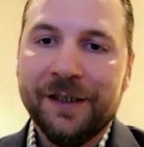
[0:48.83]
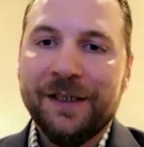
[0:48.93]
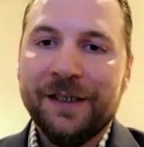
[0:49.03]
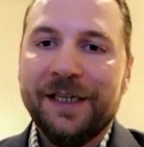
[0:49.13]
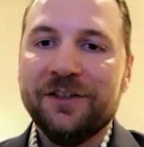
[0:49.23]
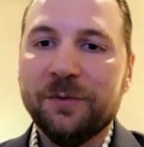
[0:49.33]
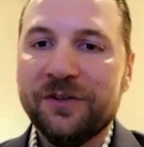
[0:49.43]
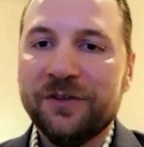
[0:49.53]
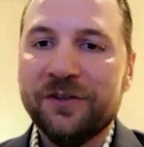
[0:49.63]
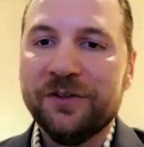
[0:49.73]
And so we
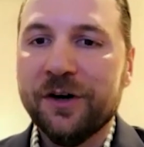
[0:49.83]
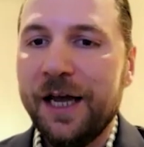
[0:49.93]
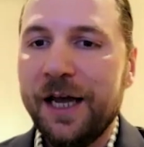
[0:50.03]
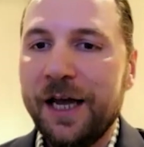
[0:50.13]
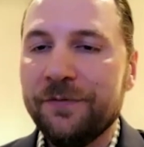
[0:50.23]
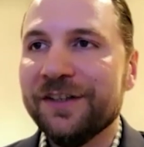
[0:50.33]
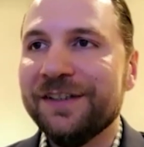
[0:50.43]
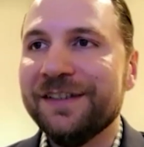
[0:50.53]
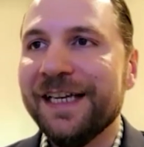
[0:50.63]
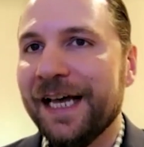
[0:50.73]
start our life really as a
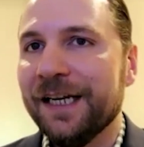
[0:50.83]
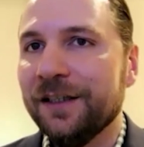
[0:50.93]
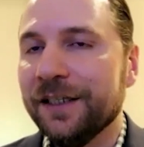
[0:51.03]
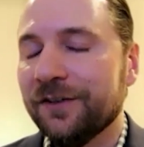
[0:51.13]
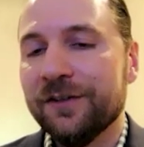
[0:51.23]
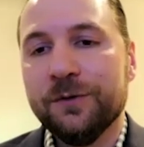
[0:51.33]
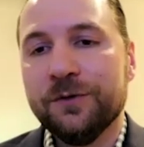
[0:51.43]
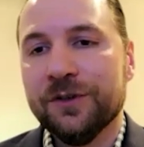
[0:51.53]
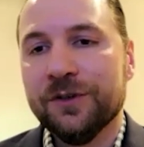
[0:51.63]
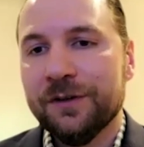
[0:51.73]
data analytics solution